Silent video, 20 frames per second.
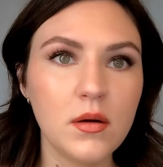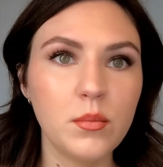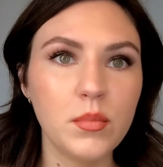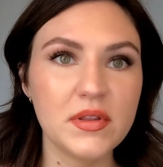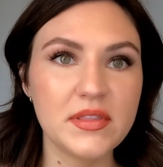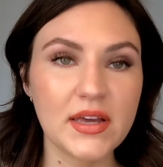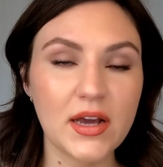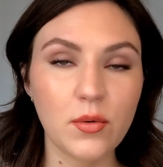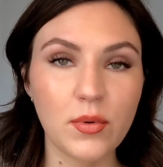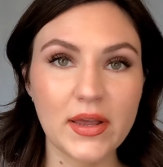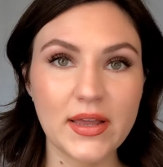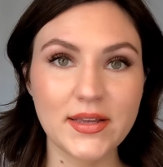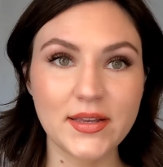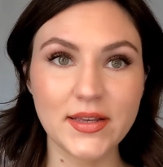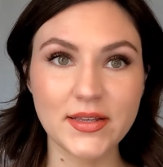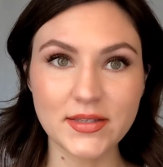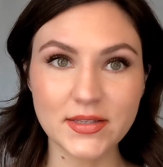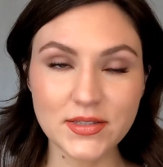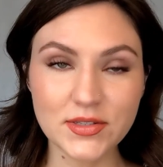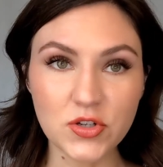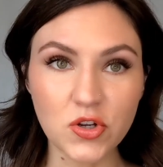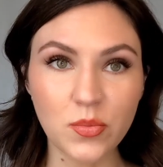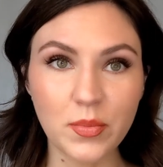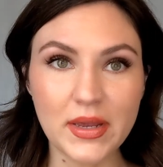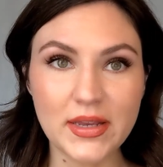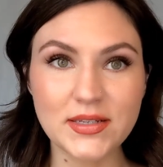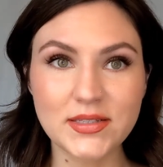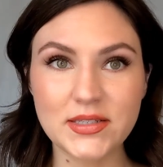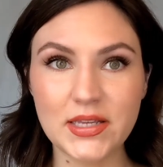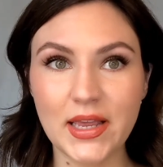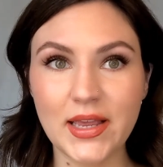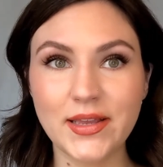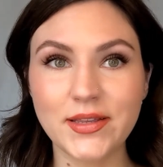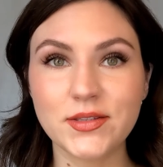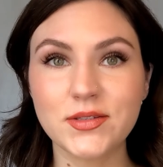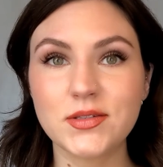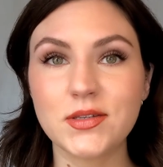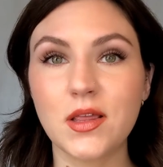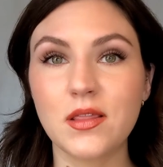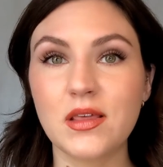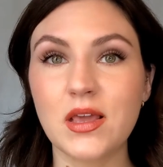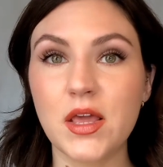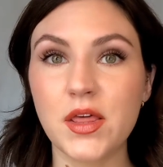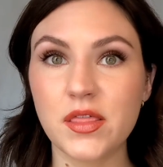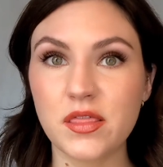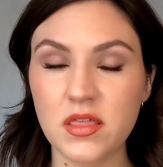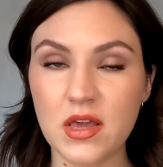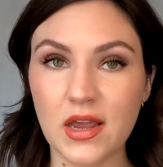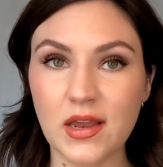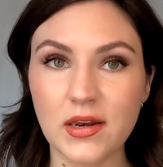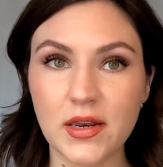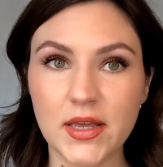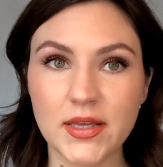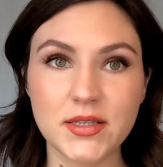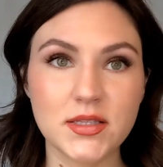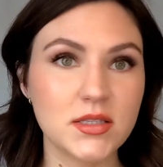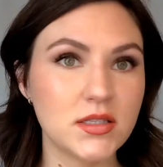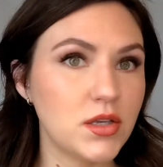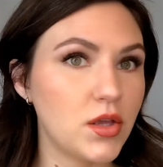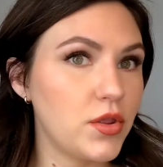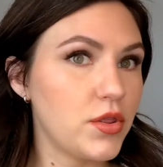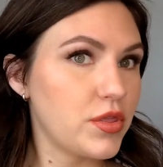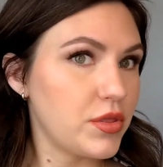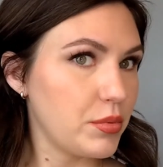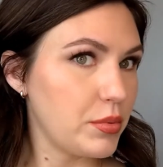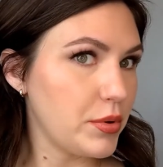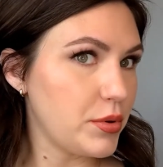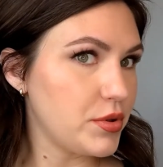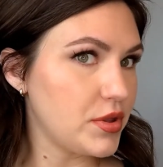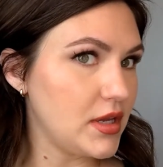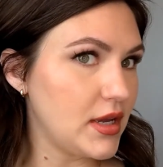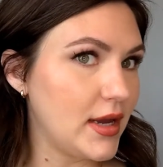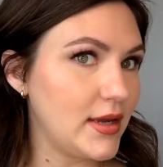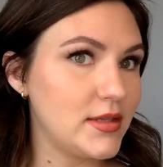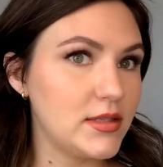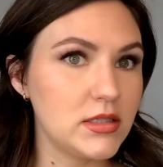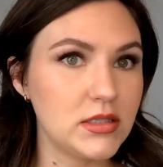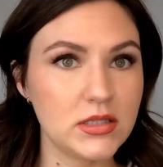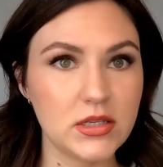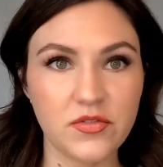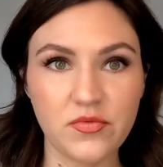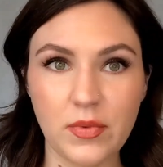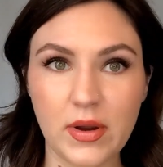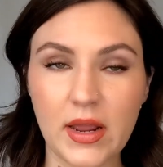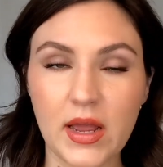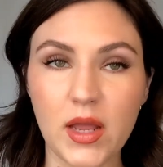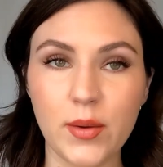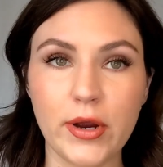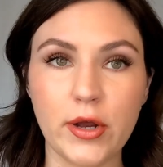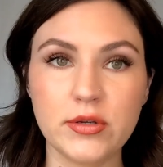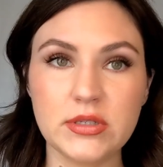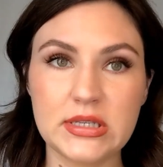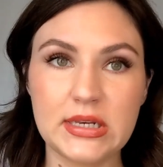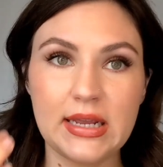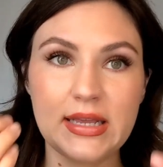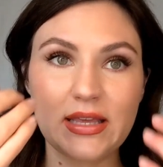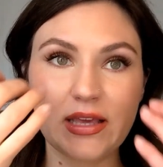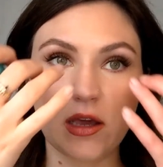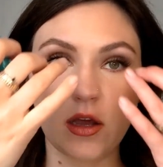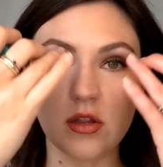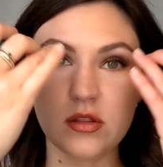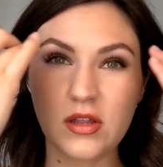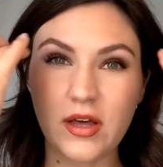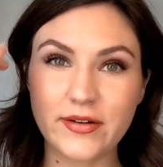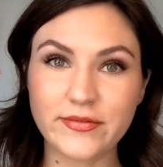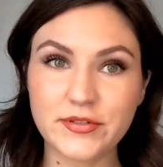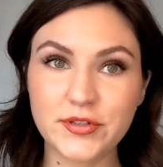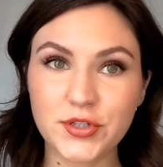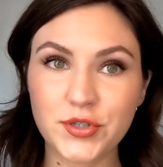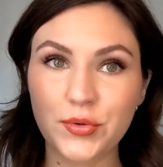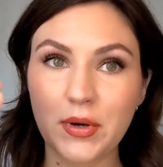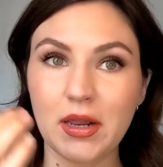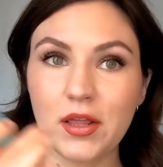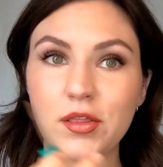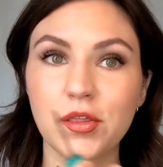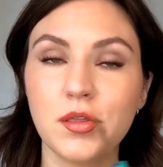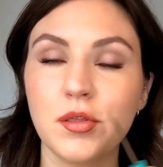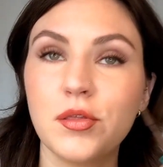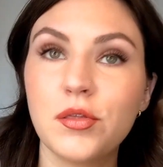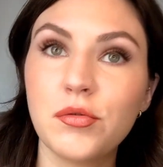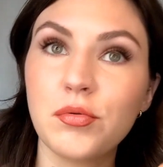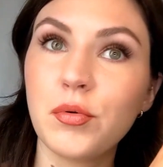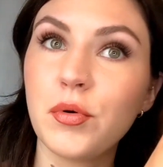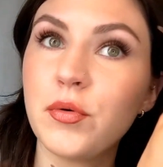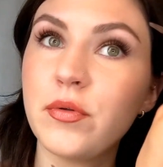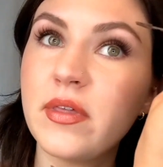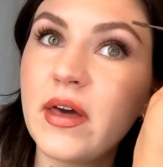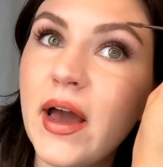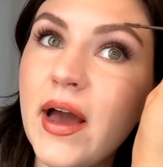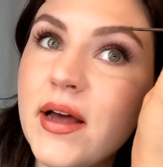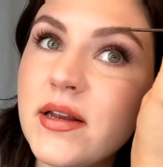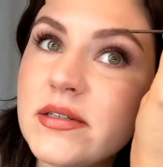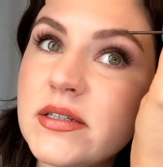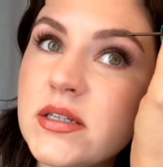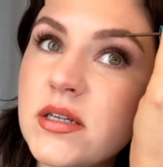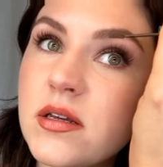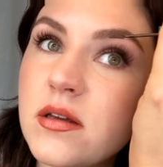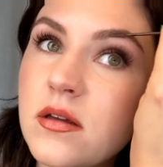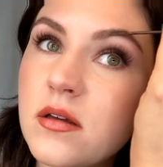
But that way it still maintains the thickness through the ends of my eyebrows and I get a lot of strength through that.